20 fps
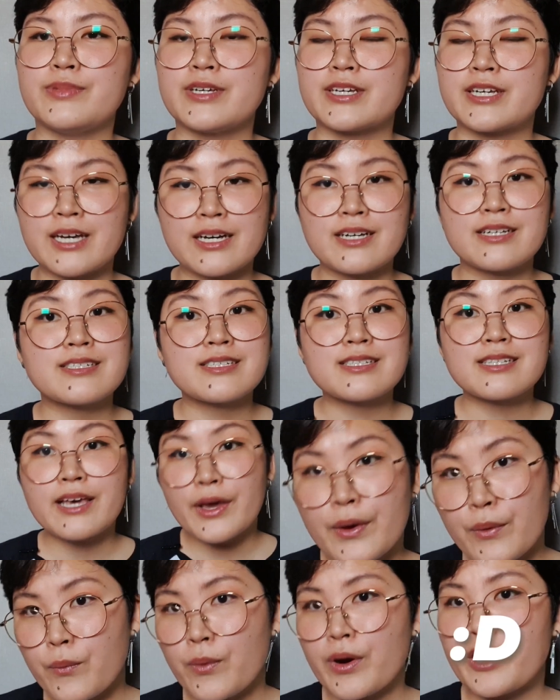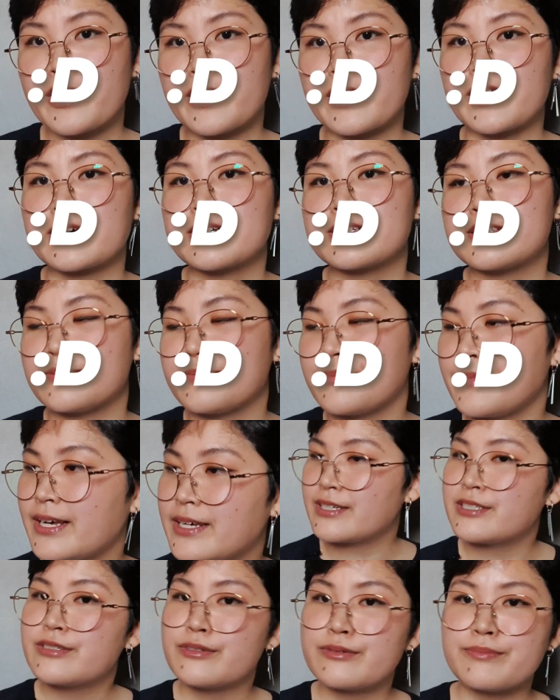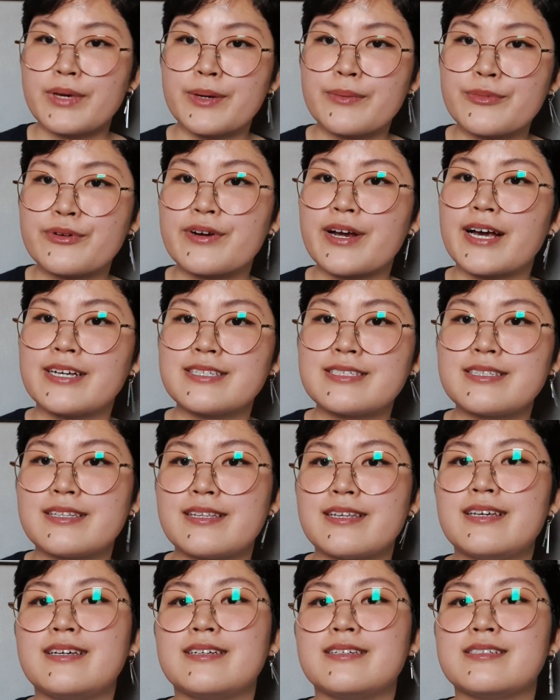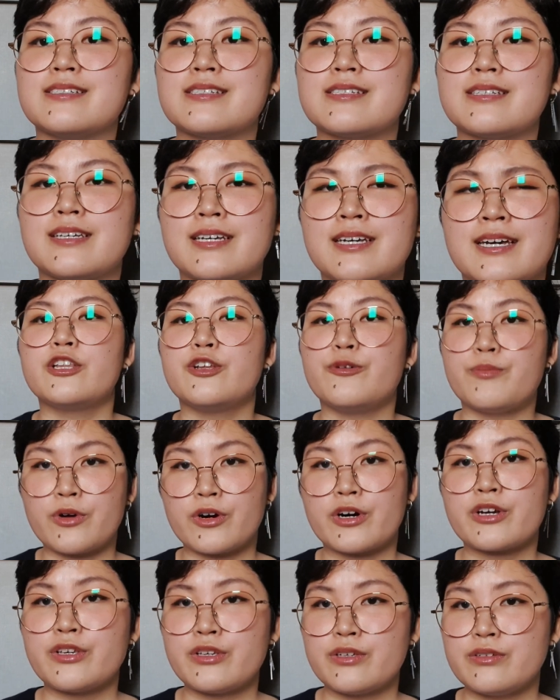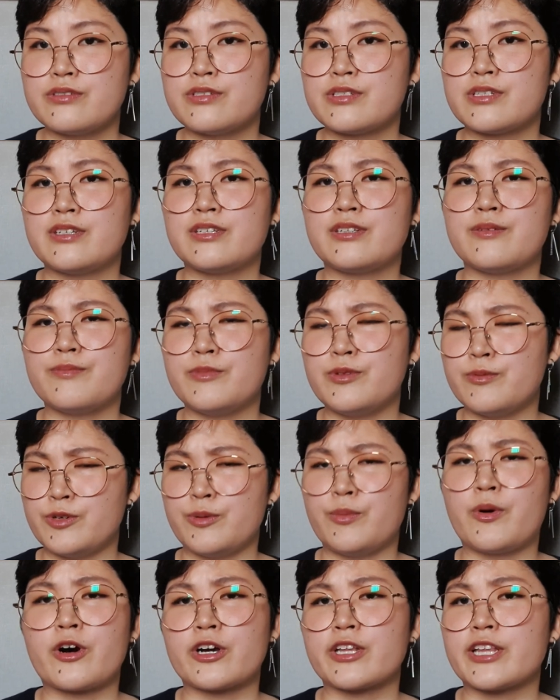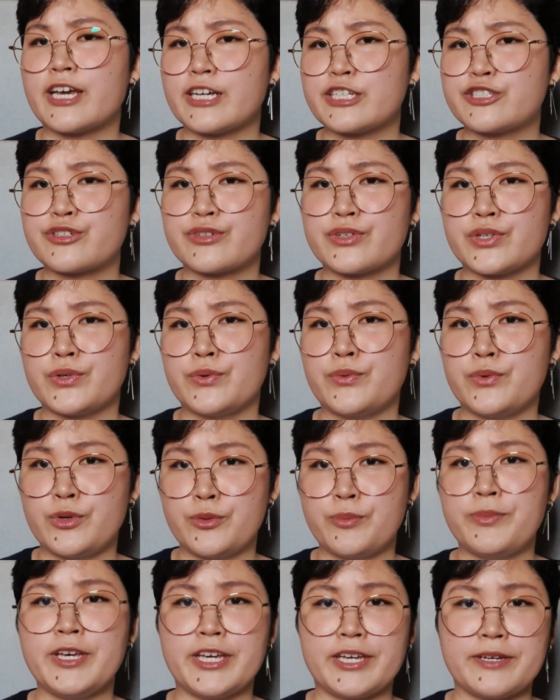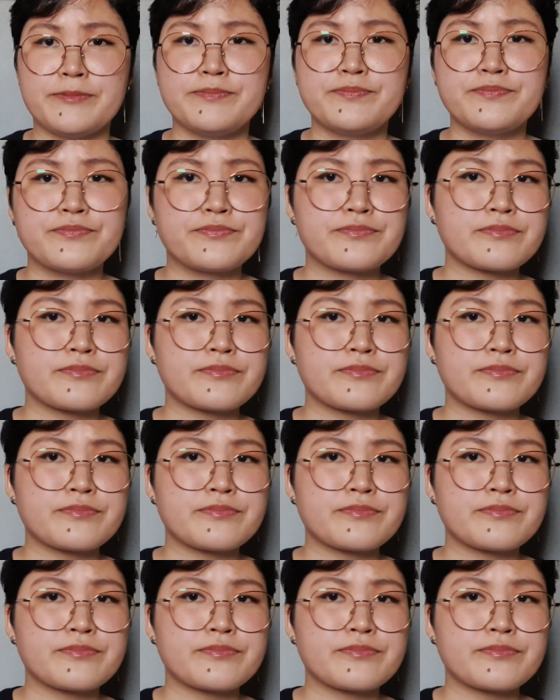because it works. It makes you memorize things. The more you use it, the more natural it will be.